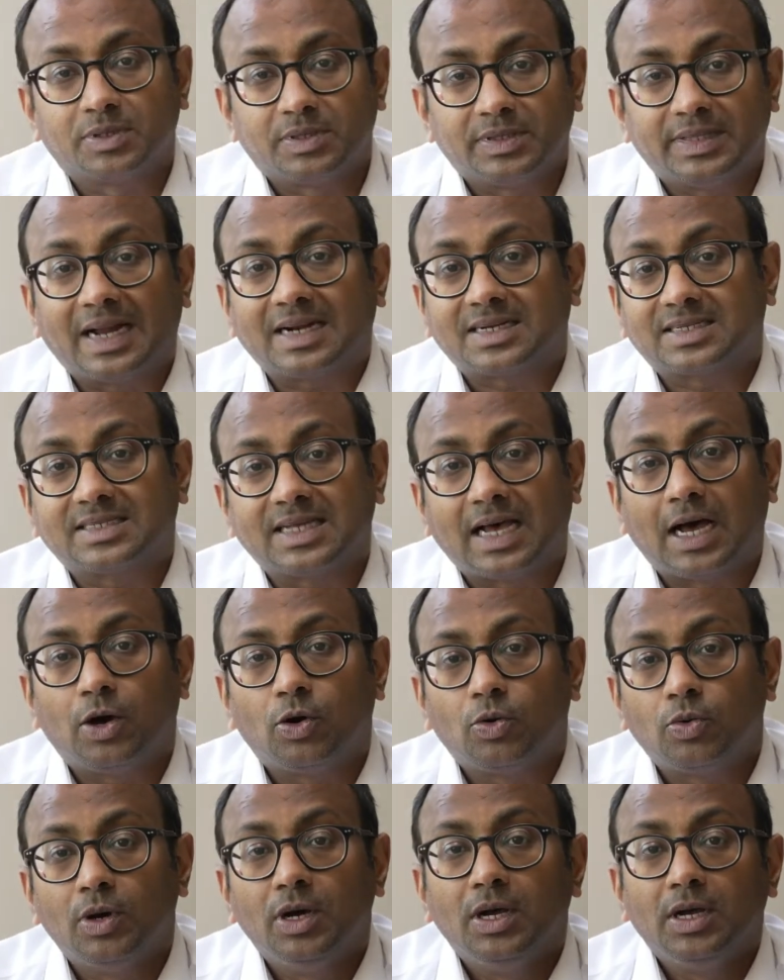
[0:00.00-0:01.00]
That's
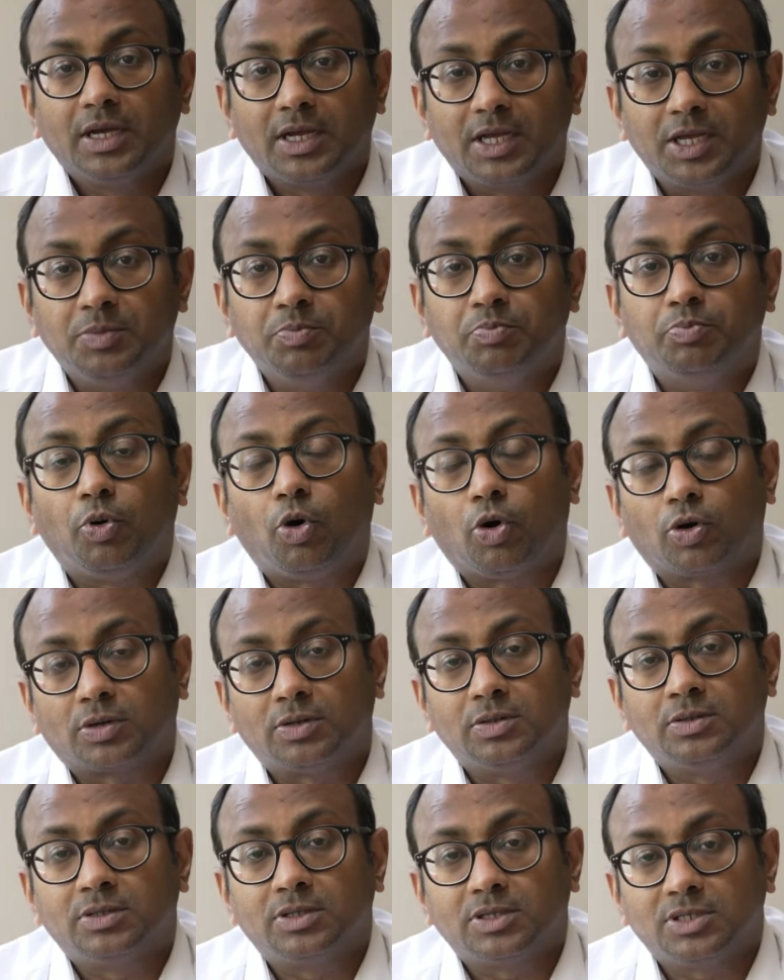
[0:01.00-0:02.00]
how
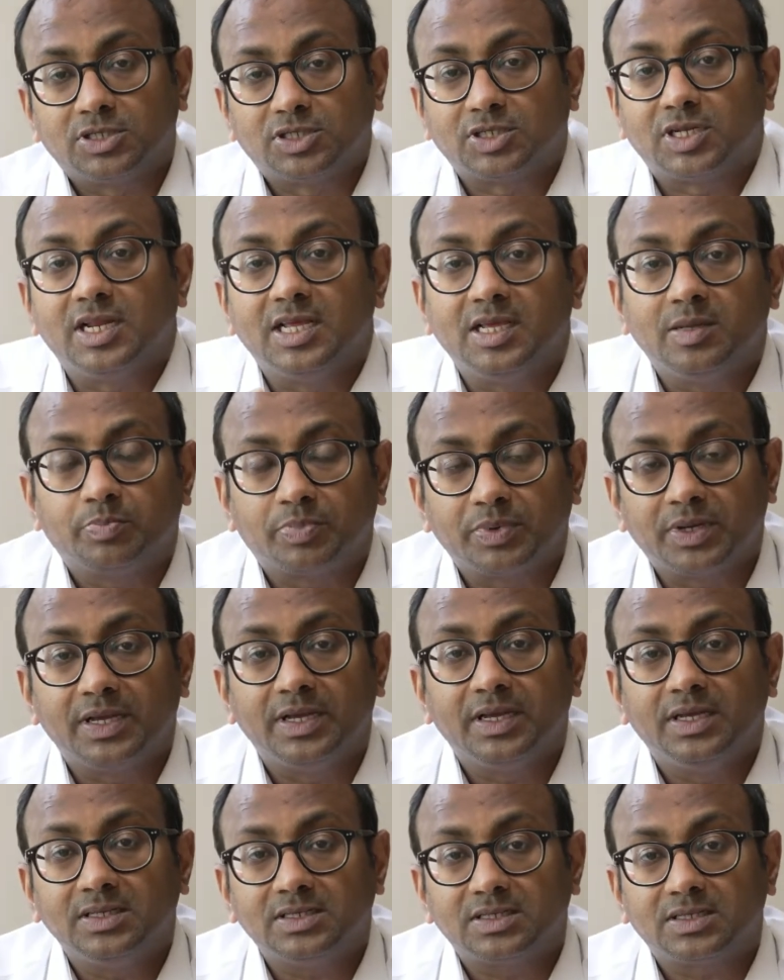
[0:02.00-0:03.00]
important sleep
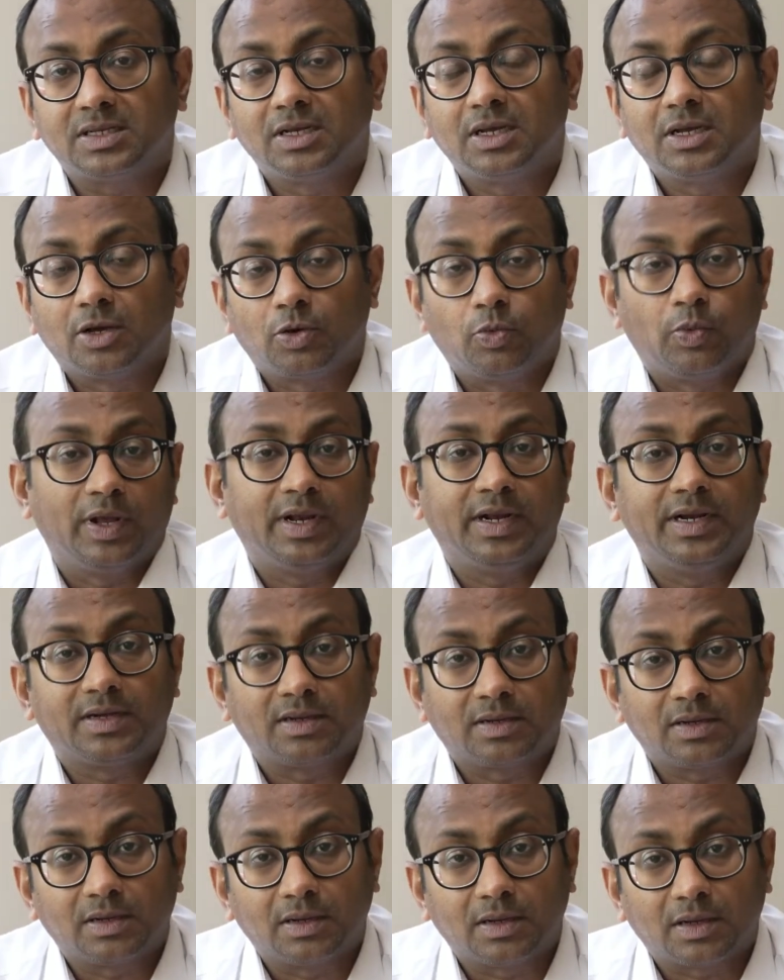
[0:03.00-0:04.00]
is when it
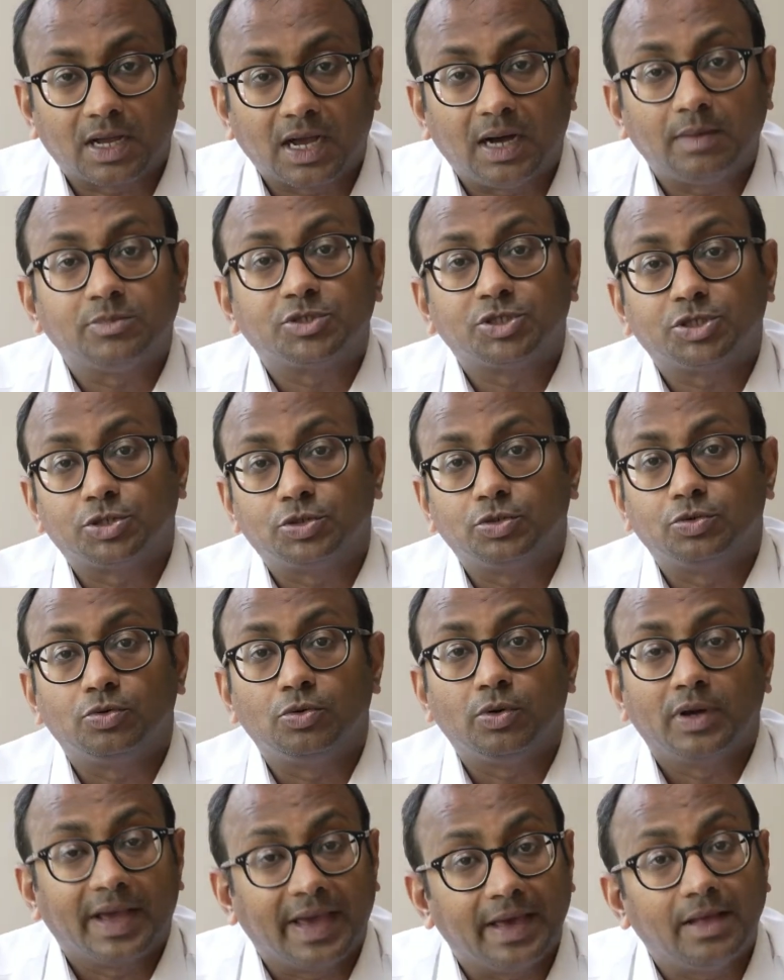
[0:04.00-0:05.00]
comes to
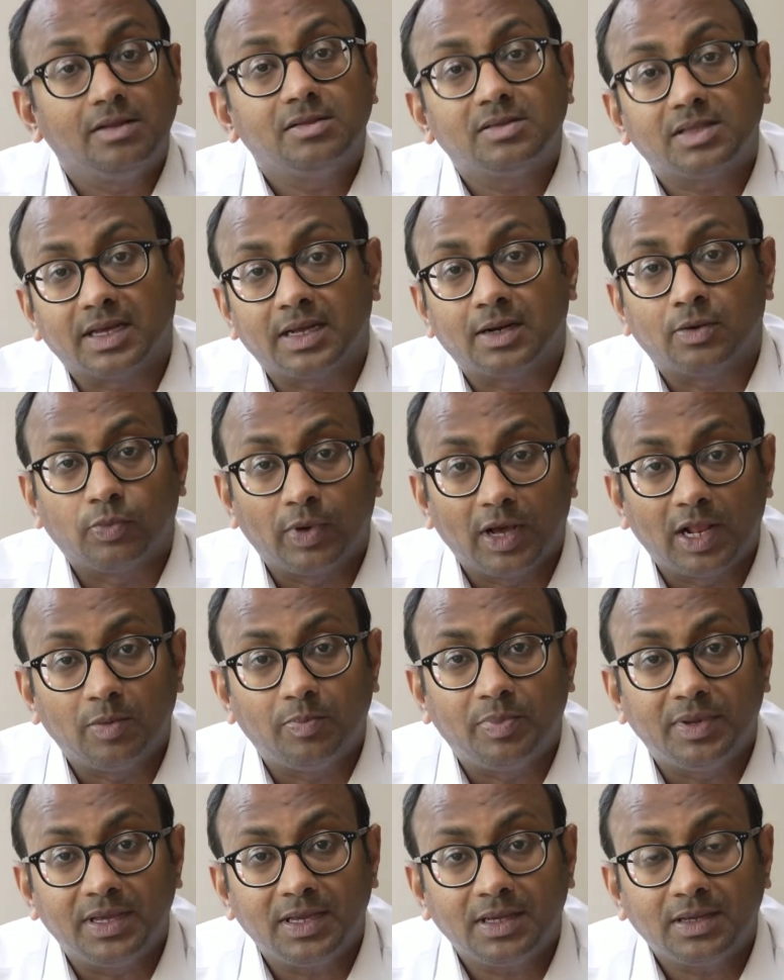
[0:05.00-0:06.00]
health and
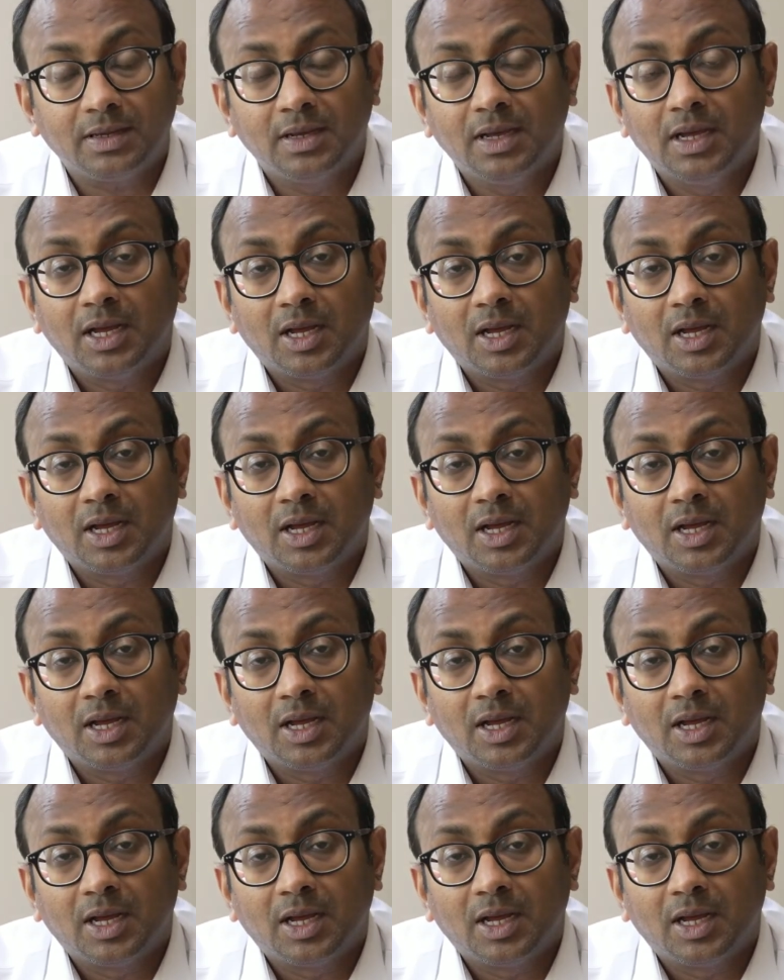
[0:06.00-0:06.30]
well-being,